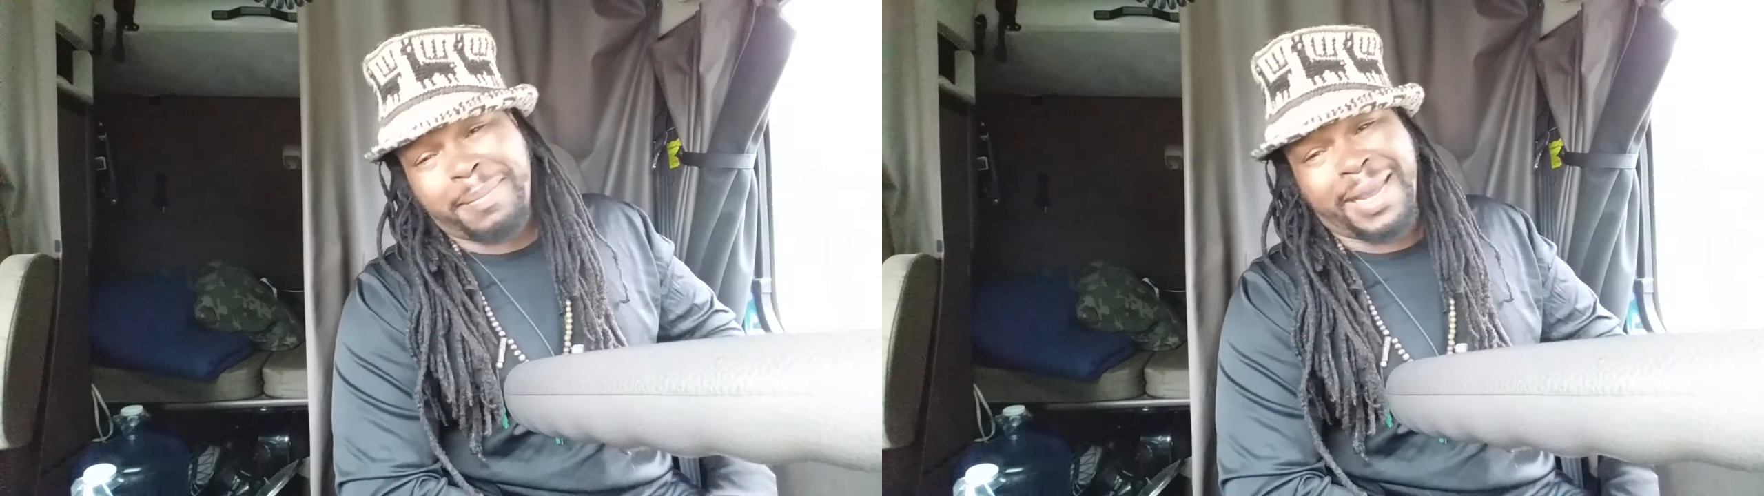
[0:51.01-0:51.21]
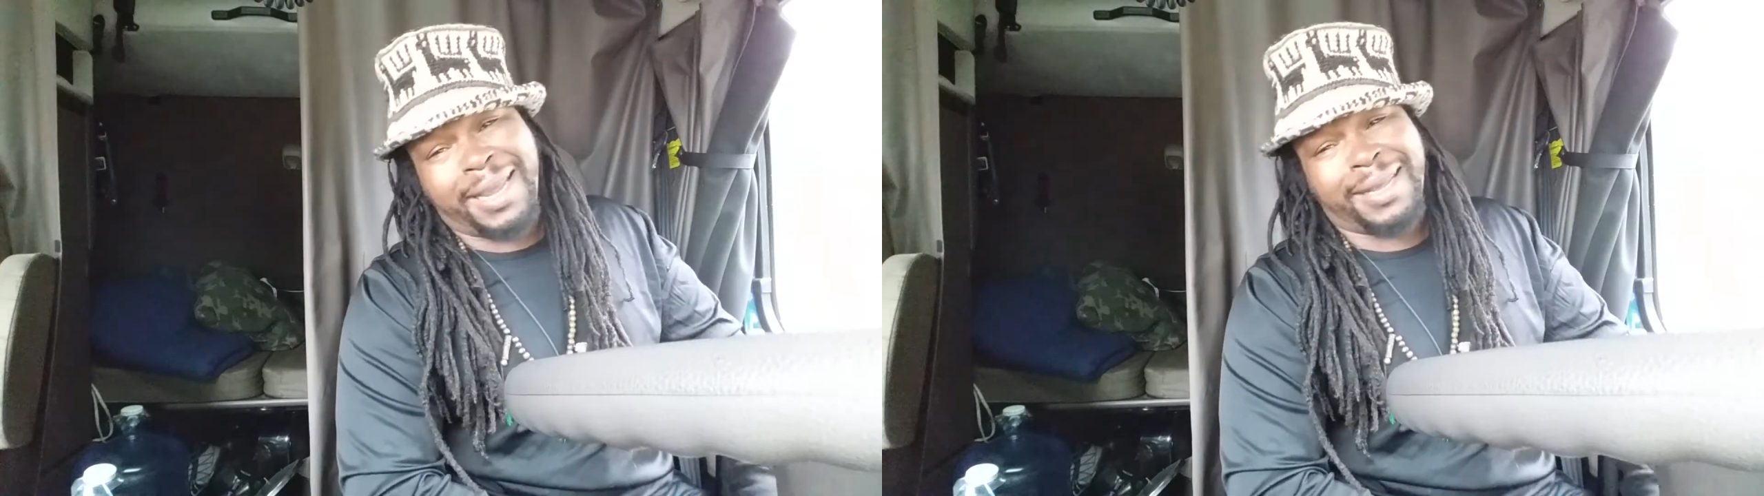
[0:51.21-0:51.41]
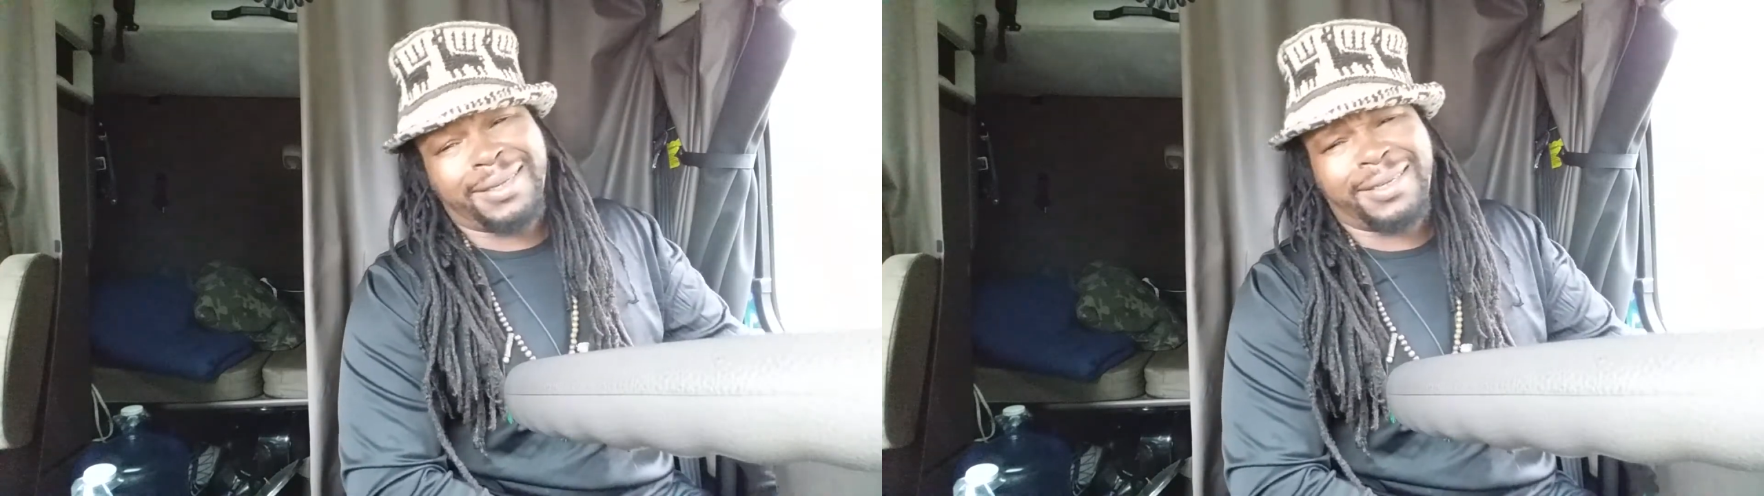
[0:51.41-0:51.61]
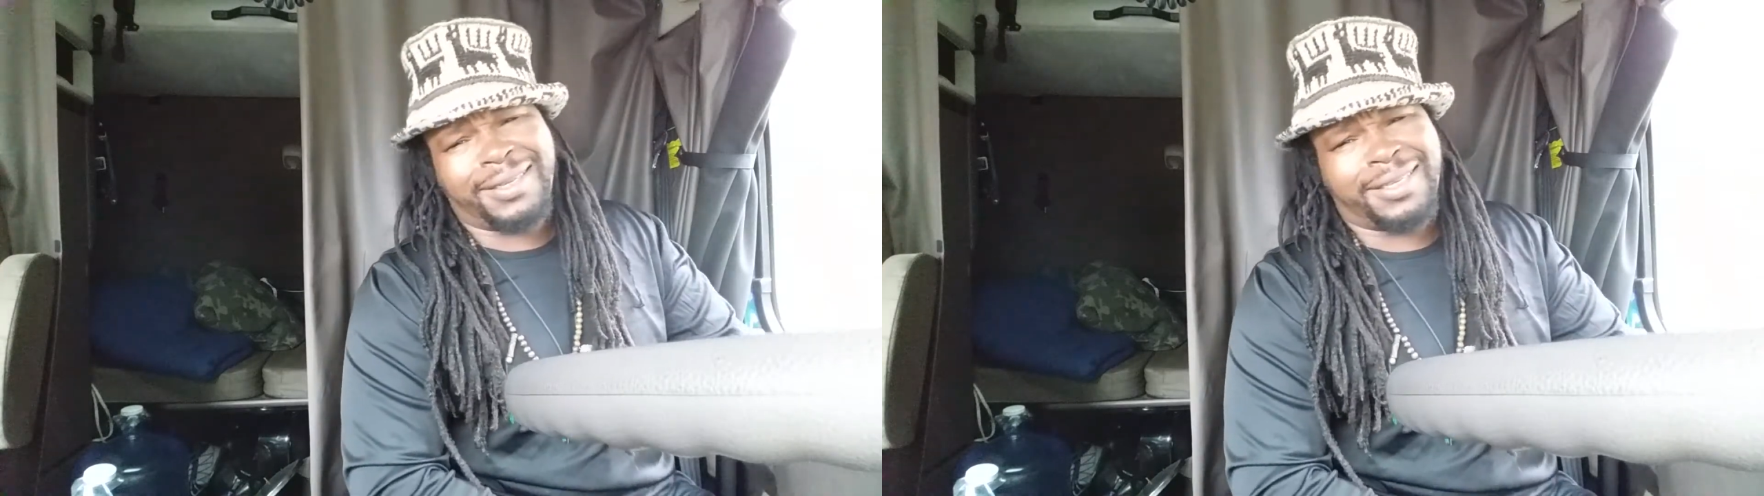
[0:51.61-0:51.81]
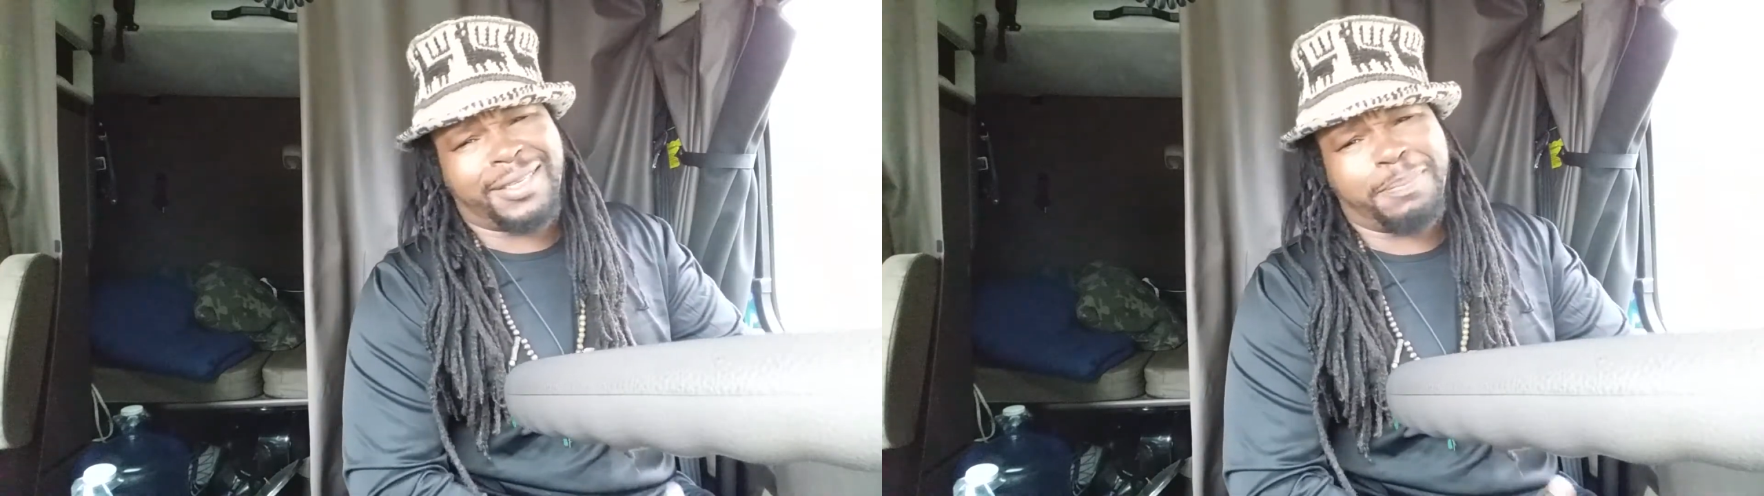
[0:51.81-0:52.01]
man,
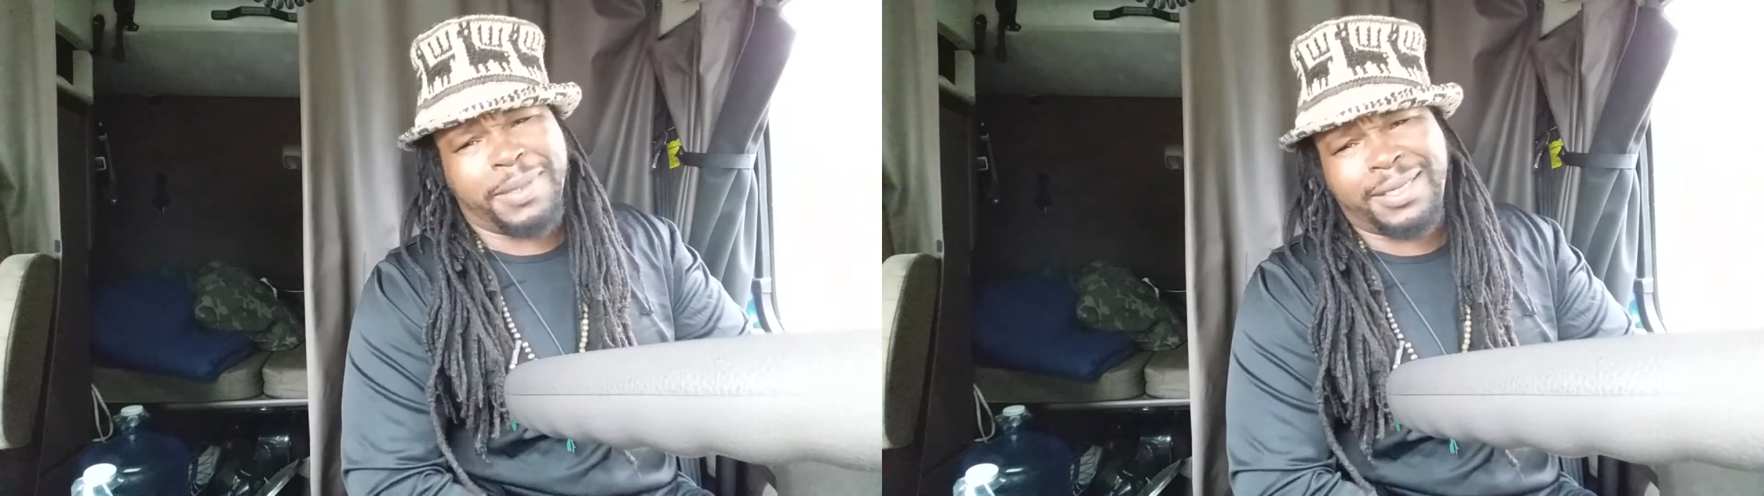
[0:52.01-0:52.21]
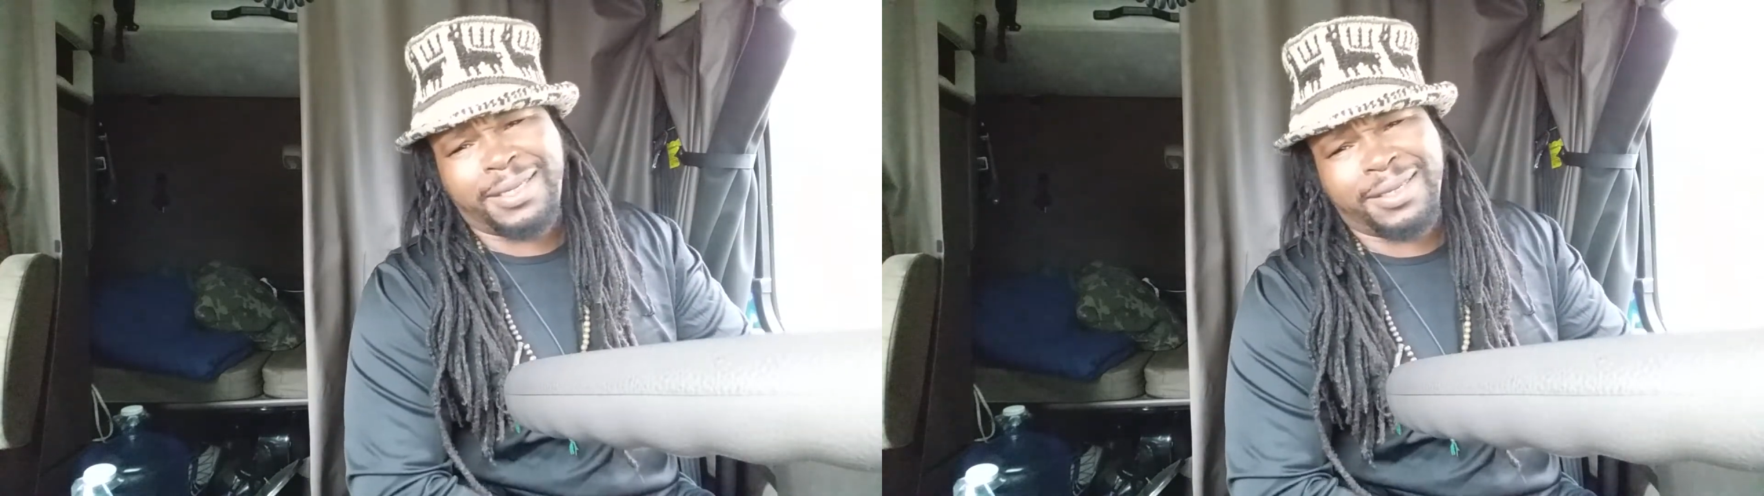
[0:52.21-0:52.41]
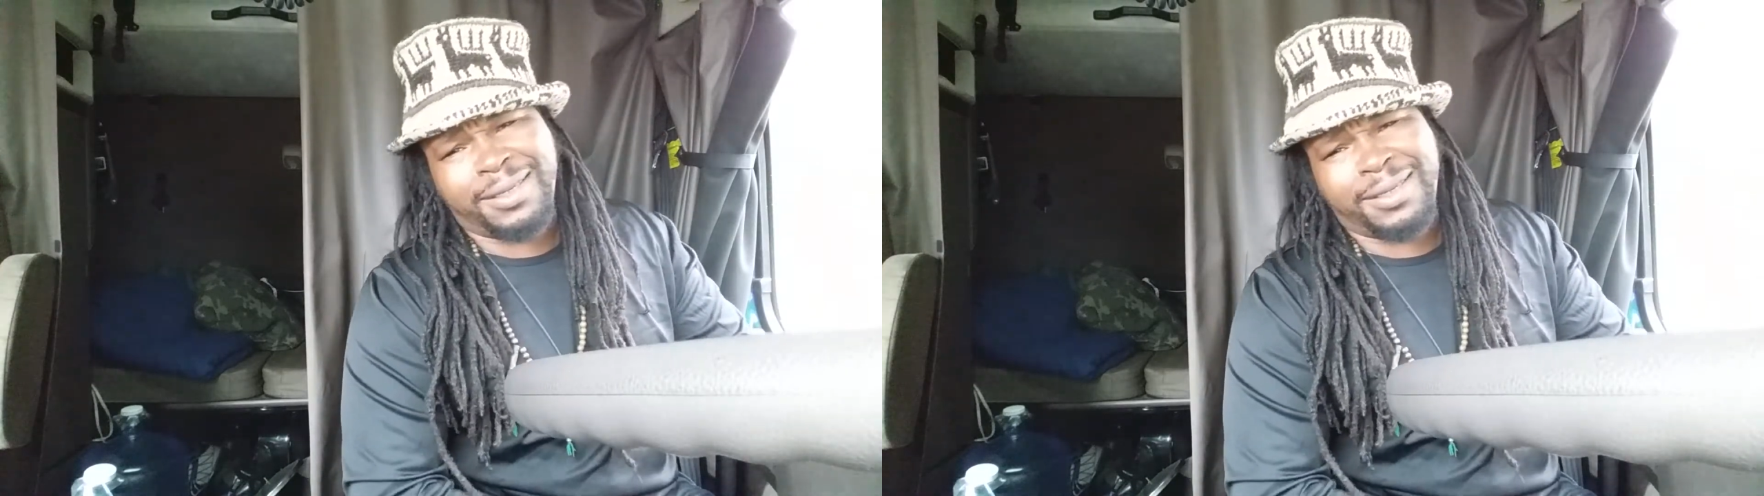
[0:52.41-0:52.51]
just to spit the,